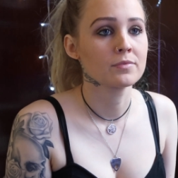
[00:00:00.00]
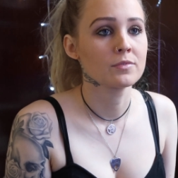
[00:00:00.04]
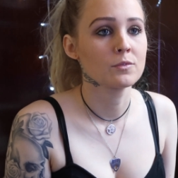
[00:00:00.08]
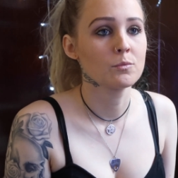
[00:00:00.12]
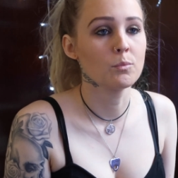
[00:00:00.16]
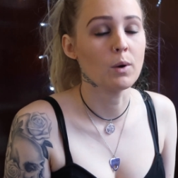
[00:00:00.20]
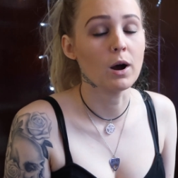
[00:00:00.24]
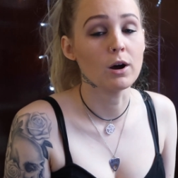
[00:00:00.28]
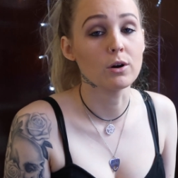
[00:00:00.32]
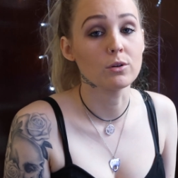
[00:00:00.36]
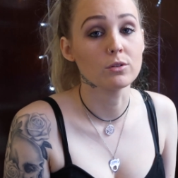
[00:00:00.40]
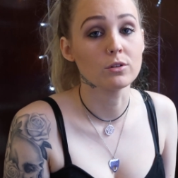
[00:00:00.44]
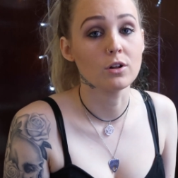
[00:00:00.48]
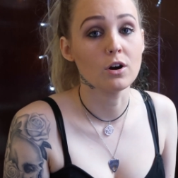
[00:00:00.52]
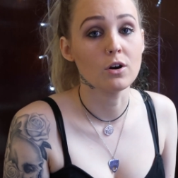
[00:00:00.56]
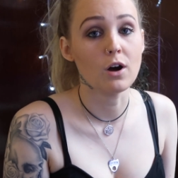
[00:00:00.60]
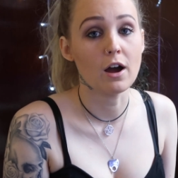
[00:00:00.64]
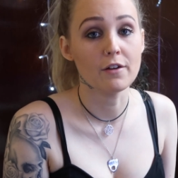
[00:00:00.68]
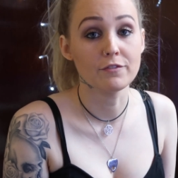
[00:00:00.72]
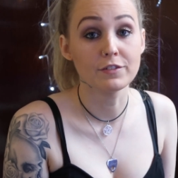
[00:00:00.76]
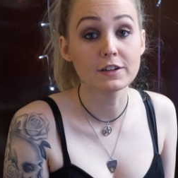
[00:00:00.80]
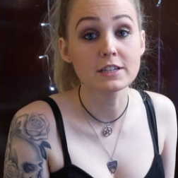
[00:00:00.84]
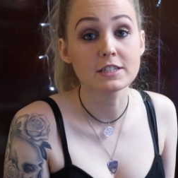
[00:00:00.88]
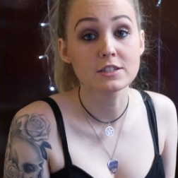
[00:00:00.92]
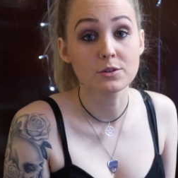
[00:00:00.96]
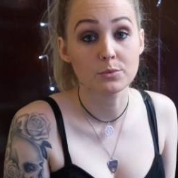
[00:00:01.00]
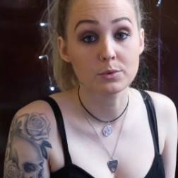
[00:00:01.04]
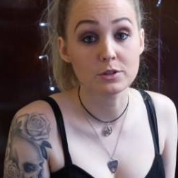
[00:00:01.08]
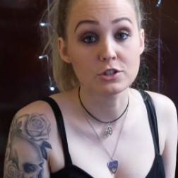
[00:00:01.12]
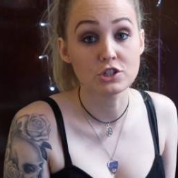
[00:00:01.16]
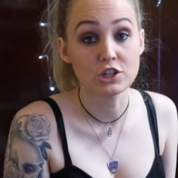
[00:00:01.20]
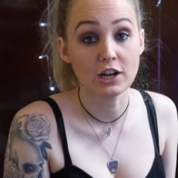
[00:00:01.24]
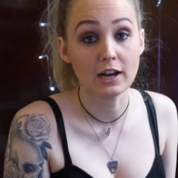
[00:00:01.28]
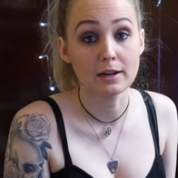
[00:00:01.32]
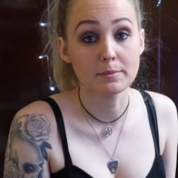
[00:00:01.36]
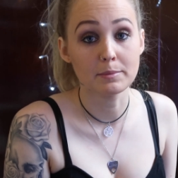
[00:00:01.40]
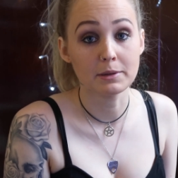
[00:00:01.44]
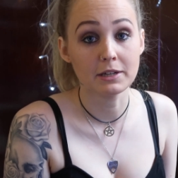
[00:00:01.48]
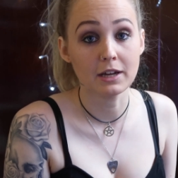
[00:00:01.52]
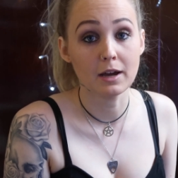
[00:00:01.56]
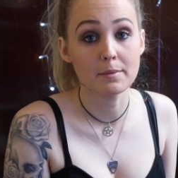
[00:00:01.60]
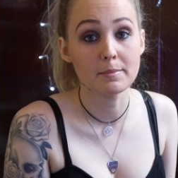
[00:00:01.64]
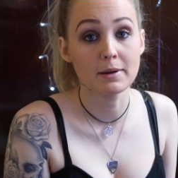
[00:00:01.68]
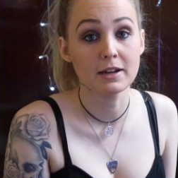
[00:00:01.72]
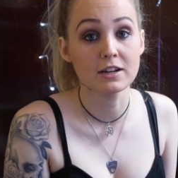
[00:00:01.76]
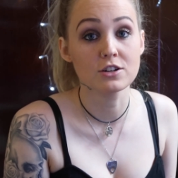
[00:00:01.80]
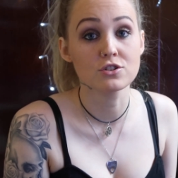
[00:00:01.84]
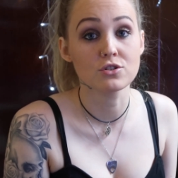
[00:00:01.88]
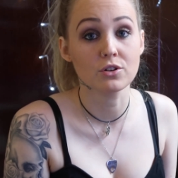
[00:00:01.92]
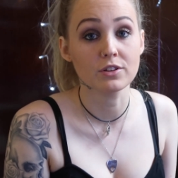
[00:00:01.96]
well, I fixed it with Jamie. I
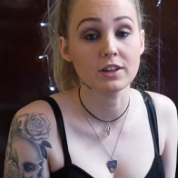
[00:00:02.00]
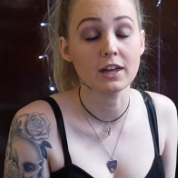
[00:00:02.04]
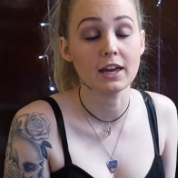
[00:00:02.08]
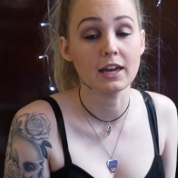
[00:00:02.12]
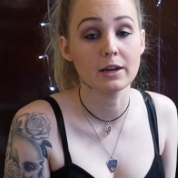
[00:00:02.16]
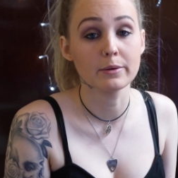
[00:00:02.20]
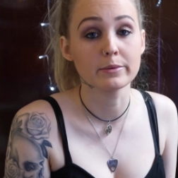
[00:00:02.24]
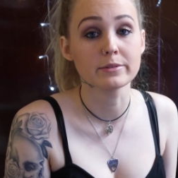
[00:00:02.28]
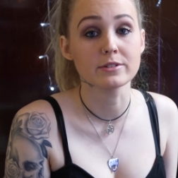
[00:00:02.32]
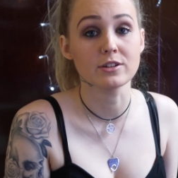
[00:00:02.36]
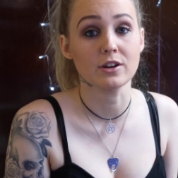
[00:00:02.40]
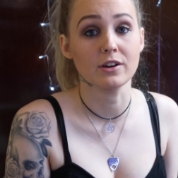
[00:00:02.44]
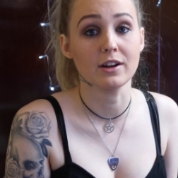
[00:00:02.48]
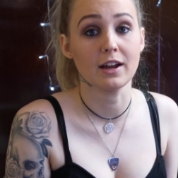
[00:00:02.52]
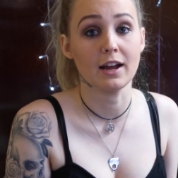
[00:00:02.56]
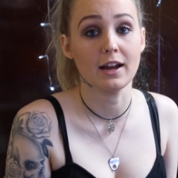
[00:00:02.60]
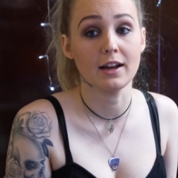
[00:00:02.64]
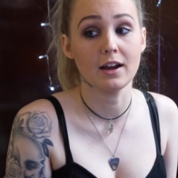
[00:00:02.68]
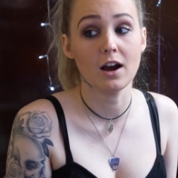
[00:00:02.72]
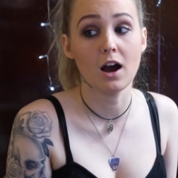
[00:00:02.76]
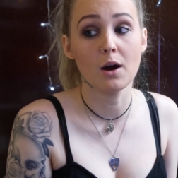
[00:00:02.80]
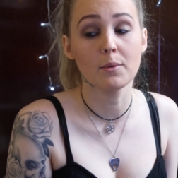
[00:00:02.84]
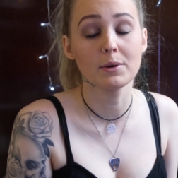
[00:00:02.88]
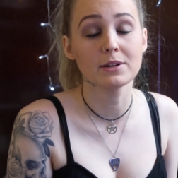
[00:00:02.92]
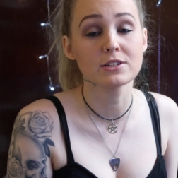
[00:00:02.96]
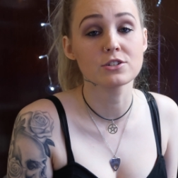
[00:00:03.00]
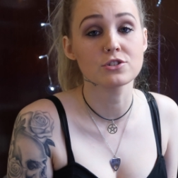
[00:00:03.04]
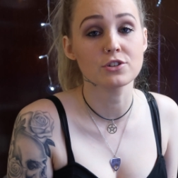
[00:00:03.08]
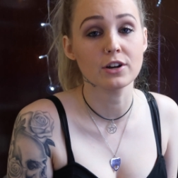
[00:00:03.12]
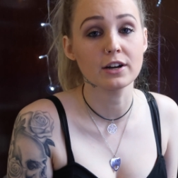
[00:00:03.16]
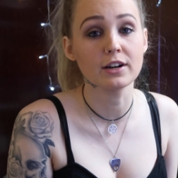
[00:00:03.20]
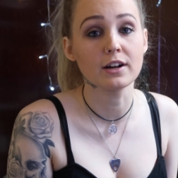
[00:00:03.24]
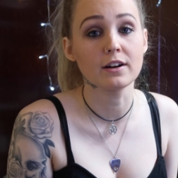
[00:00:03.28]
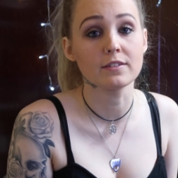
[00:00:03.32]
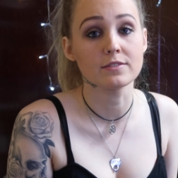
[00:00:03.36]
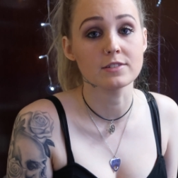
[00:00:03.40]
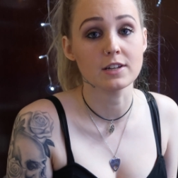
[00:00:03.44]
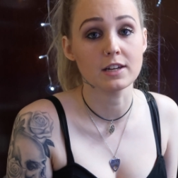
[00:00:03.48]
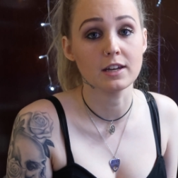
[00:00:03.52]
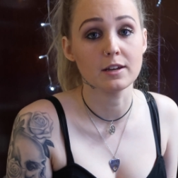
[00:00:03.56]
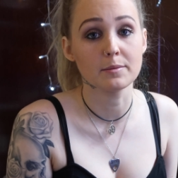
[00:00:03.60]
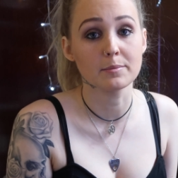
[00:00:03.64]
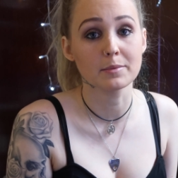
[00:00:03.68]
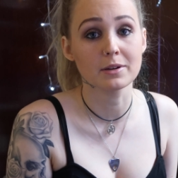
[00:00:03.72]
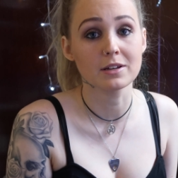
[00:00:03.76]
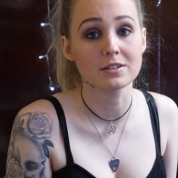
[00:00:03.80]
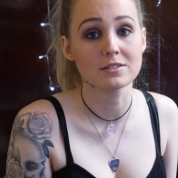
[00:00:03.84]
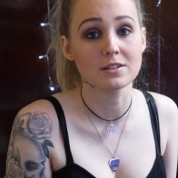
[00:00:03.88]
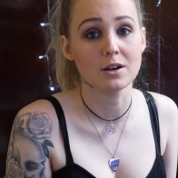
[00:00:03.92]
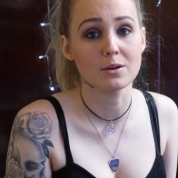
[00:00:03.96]
made sure that he was okay. I went straight after him
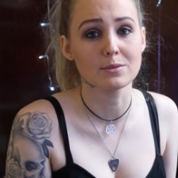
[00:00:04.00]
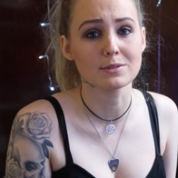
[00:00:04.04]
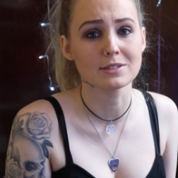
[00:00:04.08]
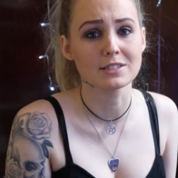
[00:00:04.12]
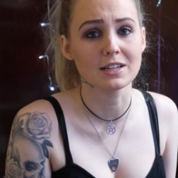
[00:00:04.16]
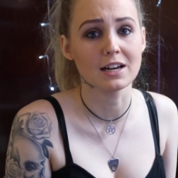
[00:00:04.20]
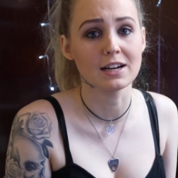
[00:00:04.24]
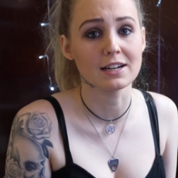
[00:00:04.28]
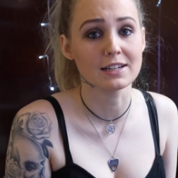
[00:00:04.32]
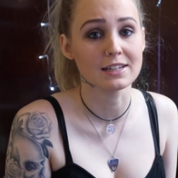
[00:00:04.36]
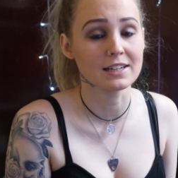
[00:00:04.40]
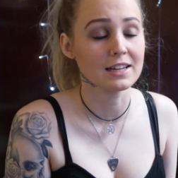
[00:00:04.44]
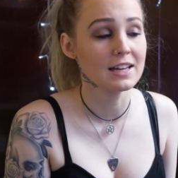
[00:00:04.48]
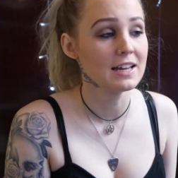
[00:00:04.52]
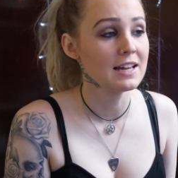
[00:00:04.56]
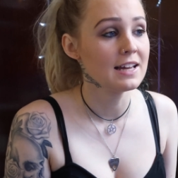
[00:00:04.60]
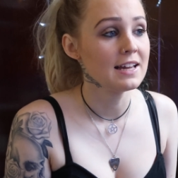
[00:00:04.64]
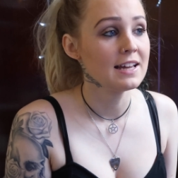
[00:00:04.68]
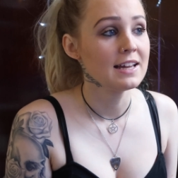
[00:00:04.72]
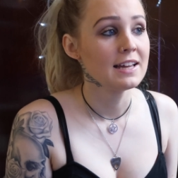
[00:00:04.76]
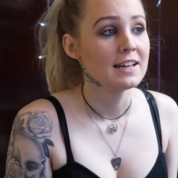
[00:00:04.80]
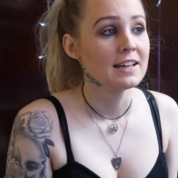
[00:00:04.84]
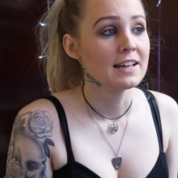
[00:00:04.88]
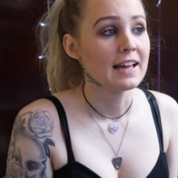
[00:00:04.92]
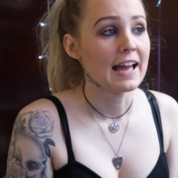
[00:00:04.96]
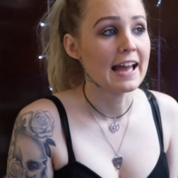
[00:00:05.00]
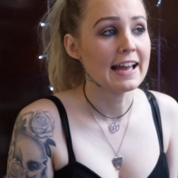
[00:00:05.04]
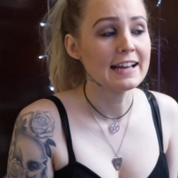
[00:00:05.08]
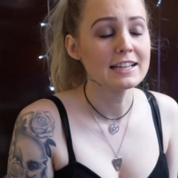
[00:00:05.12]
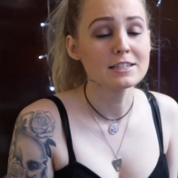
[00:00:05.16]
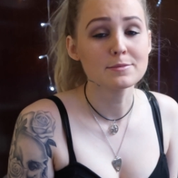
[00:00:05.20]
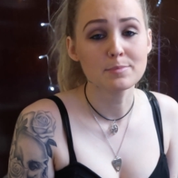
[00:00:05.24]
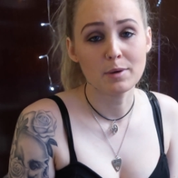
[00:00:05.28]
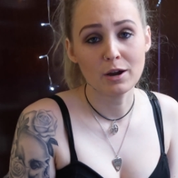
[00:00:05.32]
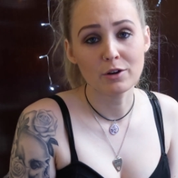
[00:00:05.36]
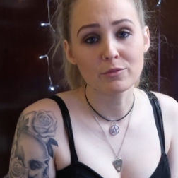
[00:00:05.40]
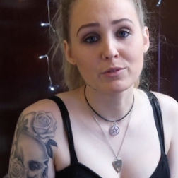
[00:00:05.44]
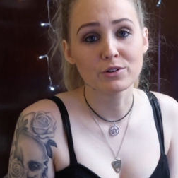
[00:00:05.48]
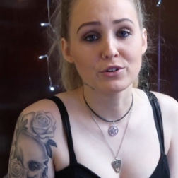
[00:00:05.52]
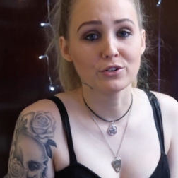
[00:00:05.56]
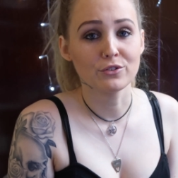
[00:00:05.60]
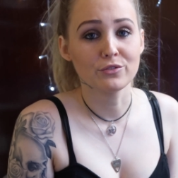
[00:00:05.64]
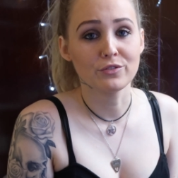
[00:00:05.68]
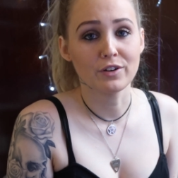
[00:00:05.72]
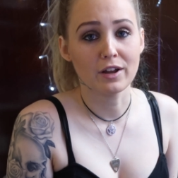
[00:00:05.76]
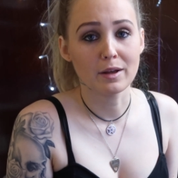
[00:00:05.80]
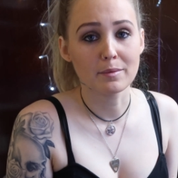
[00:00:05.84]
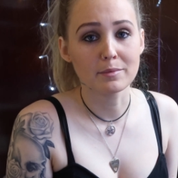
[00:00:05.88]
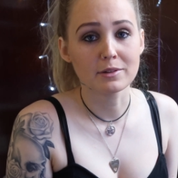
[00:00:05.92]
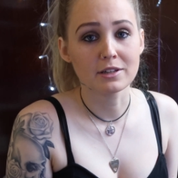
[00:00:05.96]
because I was like, he's my real
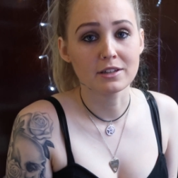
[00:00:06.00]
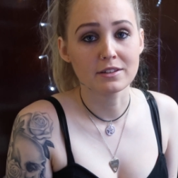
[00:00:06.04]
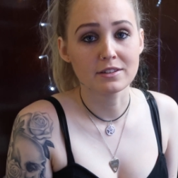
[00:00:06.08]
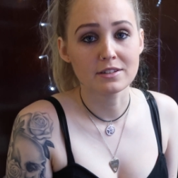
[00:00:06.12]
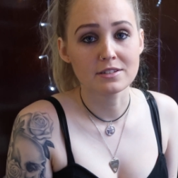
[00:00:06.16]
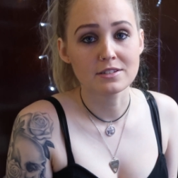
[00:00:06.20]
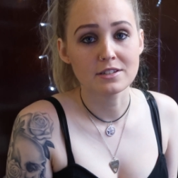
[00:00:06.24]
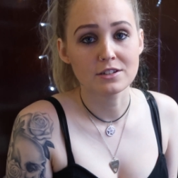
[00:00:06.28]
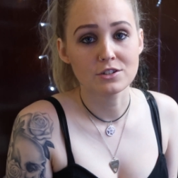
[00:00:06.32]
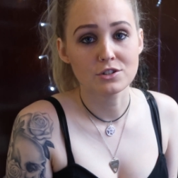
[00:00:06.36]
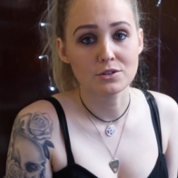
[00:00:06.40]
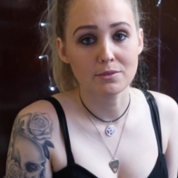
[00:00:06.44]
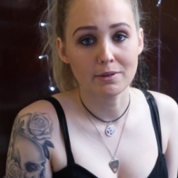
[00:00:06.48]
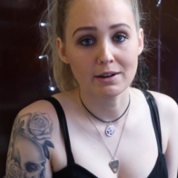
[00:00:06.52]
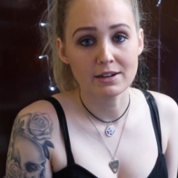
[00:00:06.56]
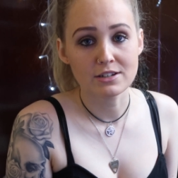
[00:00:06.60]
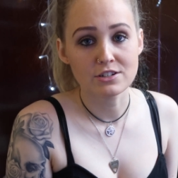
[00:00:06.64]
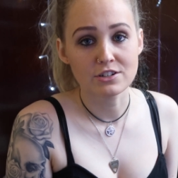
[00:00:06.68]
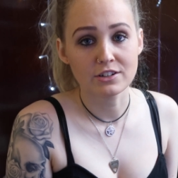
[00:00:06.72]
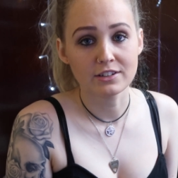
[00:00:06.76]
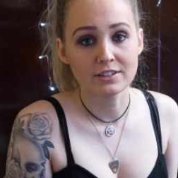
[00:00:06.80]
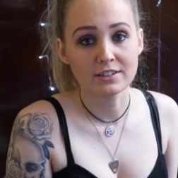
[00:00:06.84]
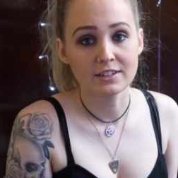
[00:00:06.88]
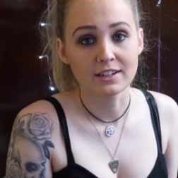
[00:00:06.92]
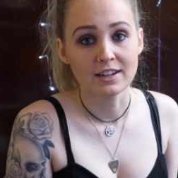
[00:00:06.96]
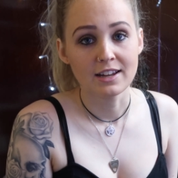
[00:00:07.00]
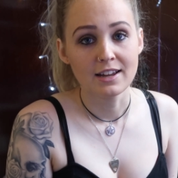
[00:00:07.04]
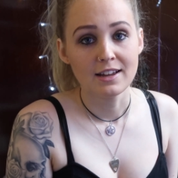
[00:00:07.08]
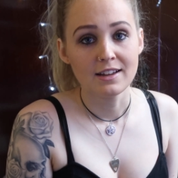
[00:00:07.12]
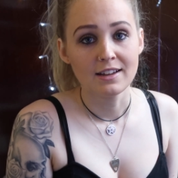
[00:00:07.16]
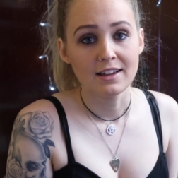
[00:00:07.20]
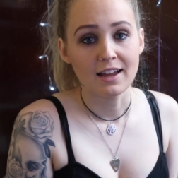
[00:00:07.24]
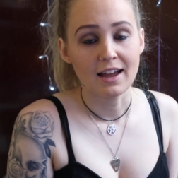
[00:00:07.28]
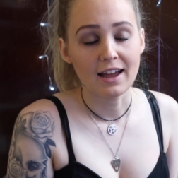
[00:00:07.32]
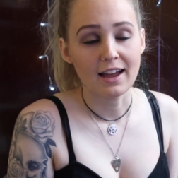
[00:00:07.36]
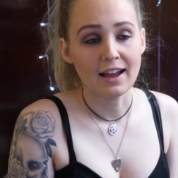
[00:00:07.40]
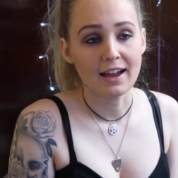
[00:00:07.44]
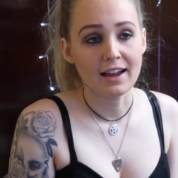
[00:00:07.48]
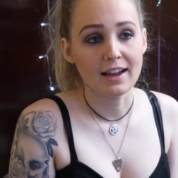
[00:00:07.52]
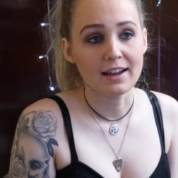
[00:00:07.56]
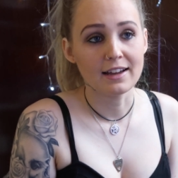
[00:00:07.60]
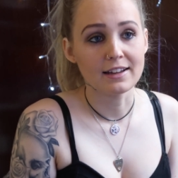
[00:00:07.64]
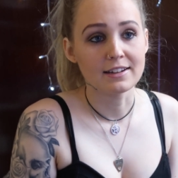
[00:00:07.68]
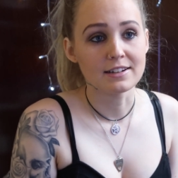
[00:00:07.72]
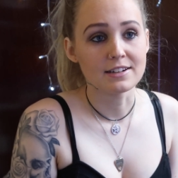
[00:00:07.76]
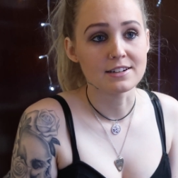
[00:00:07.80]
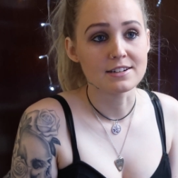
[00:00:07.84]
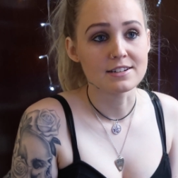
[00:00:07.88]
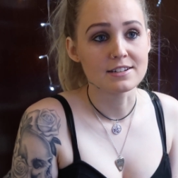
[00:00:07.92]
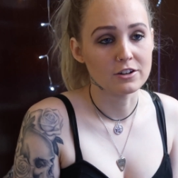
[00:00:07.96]
family in this situation,
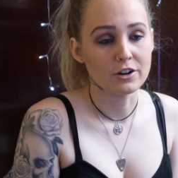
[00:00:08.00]
and